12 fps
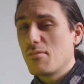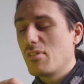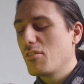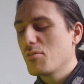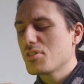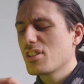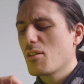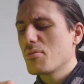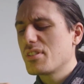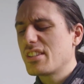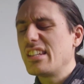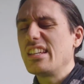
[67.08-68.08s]
Well, we'll start
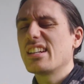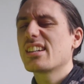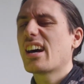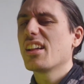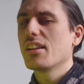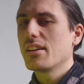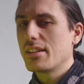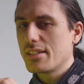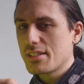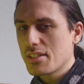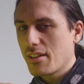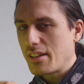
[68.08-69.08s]
with the colour and
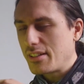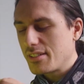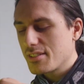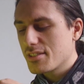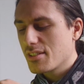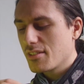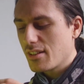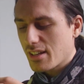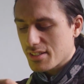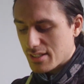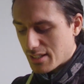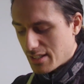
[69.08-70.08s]
design. So, like I
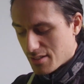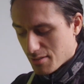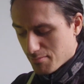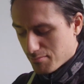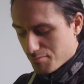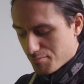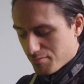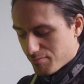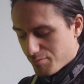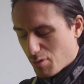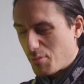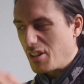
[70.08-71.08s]
say, these are
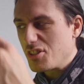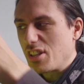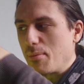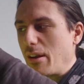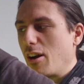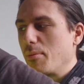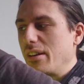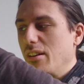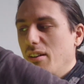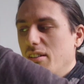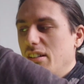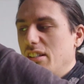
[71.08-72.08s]
probably a cheap helmet,
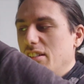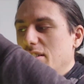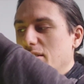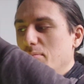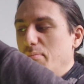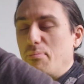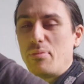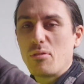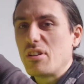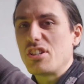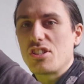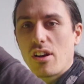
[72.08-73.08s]
built
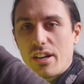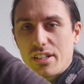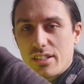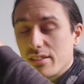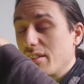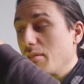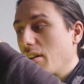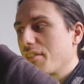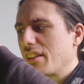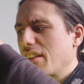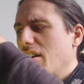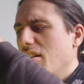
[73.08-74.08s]
in China, I
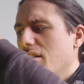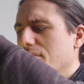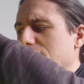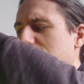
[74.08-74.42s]
think they are.